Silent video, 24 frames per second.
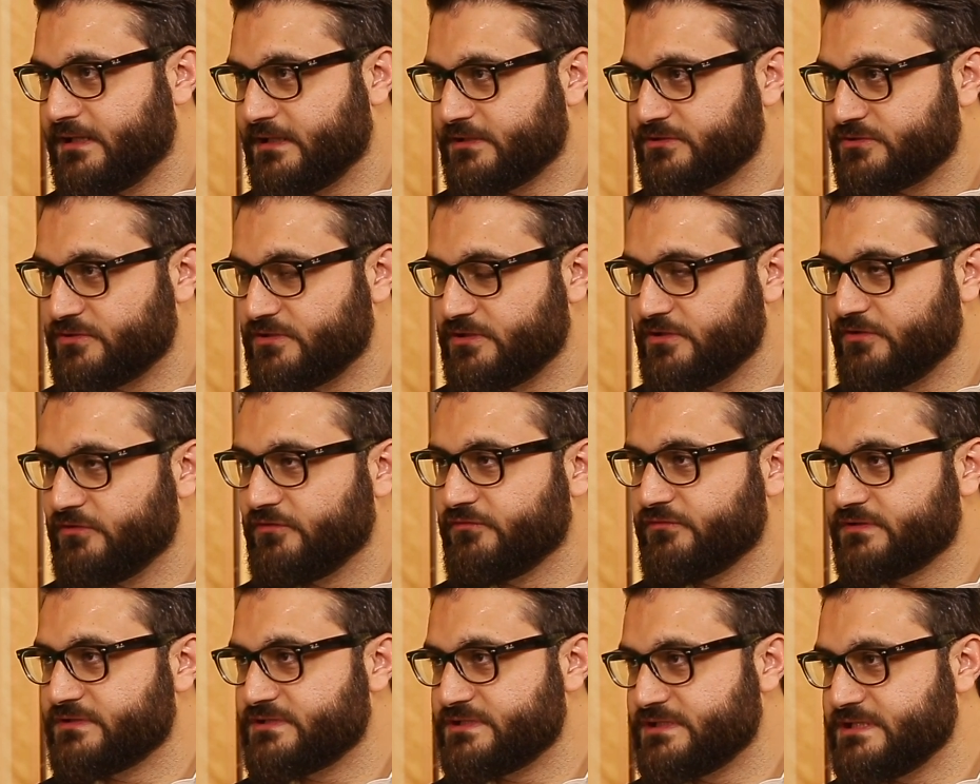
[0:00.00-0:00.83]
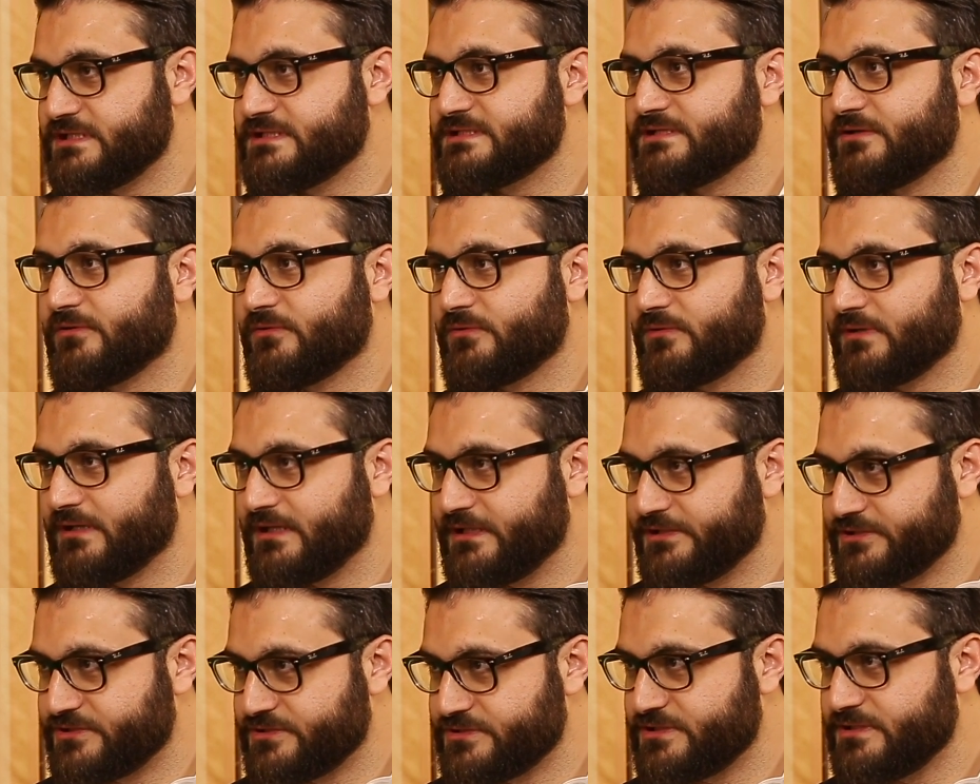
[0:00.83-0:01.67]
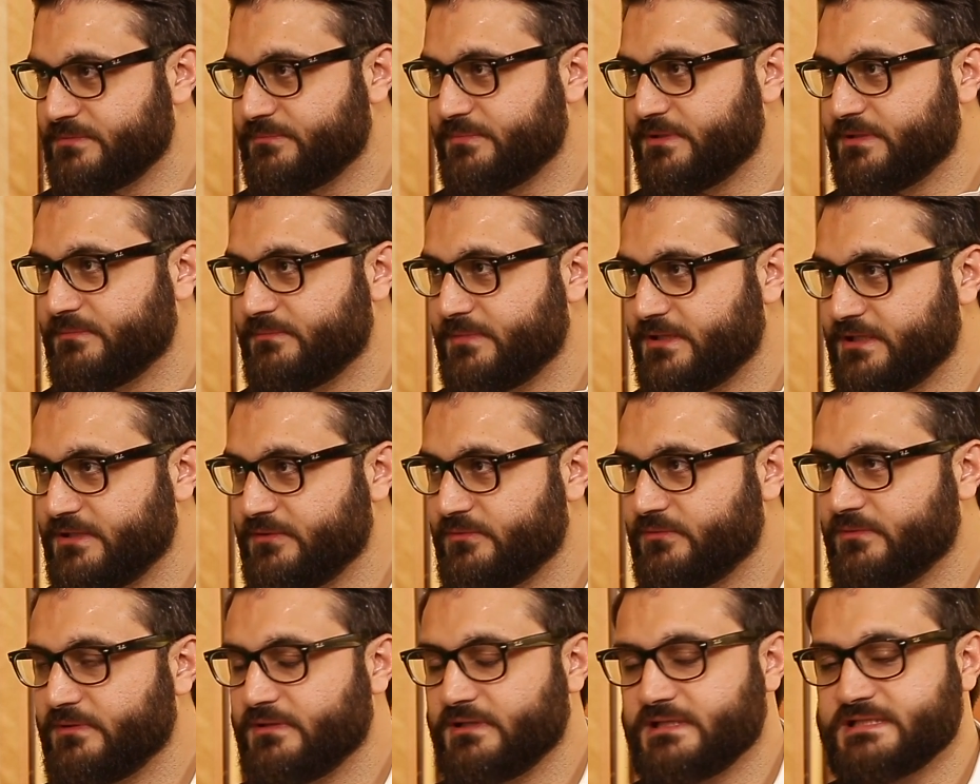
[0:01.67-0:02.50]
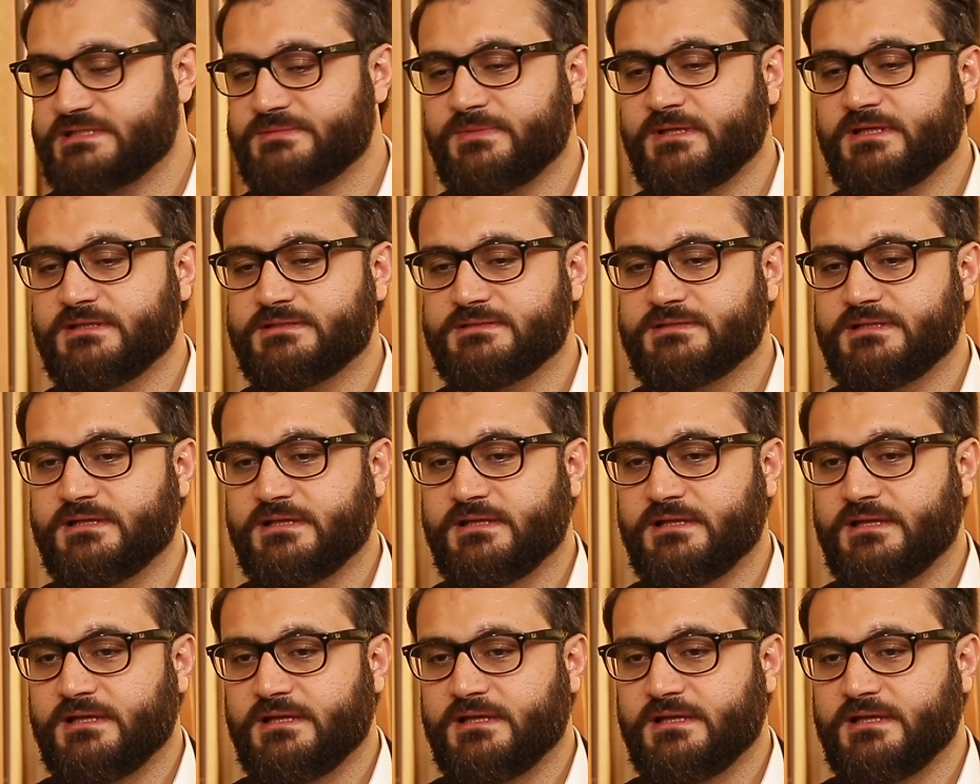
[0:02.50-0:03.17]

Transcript: actually oversees our relationship in many aspects.